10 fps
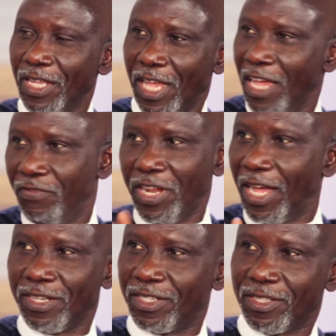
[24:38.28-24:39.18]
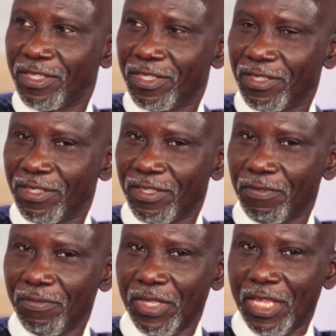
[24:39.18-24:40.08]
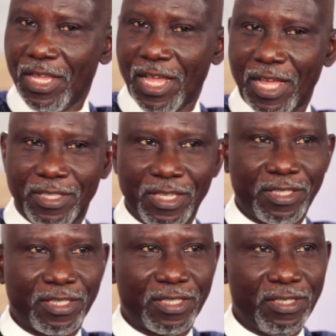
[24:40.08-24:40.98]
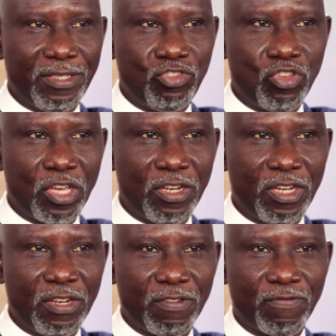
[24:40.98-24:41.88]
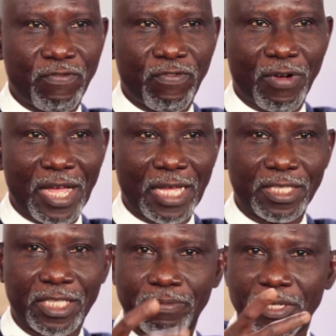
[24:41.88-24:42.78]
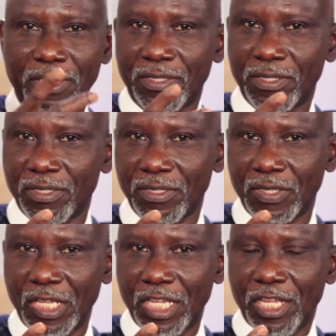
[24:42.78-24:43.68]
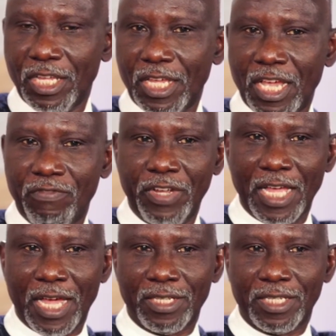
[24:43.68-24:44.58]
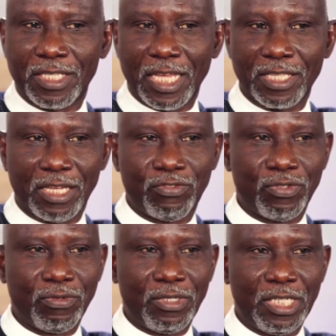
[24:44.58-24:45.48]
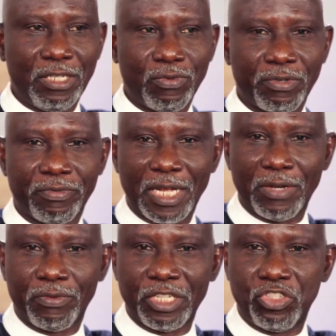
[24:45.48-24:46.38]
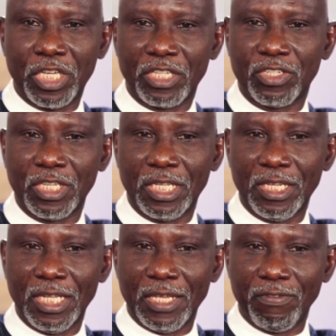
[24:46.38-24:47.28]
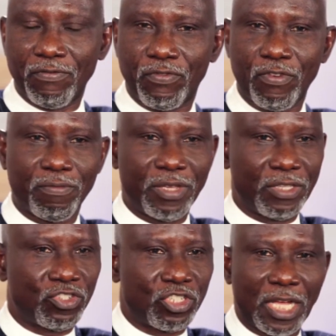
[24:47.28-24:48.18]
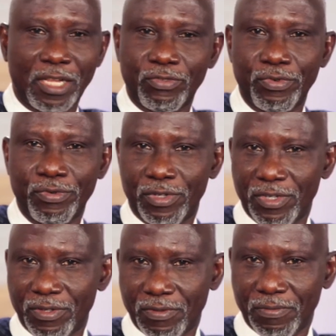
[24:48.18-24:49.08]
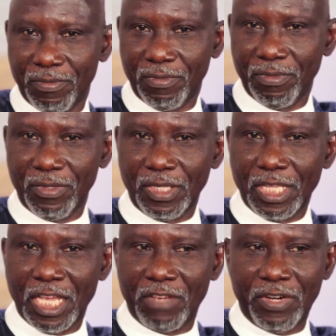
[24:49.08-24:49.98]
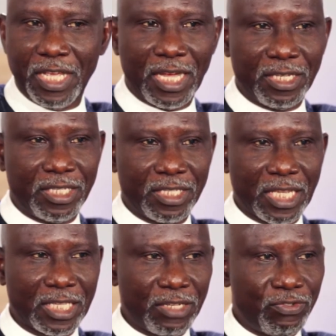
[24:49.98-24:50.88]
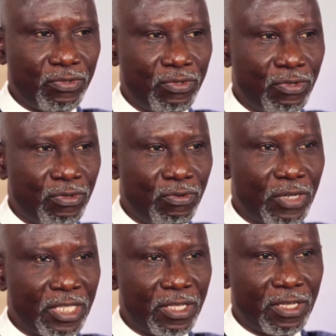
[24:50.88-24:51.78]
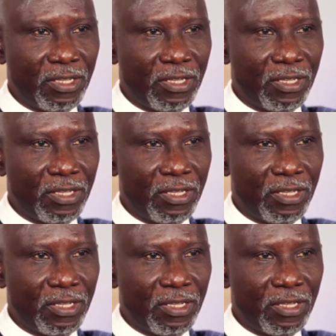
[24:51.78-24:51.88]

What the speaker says: Every artist has this yearning for acceptance. Every artist has had to deal with rejection from his childhood. Every artist has had to do with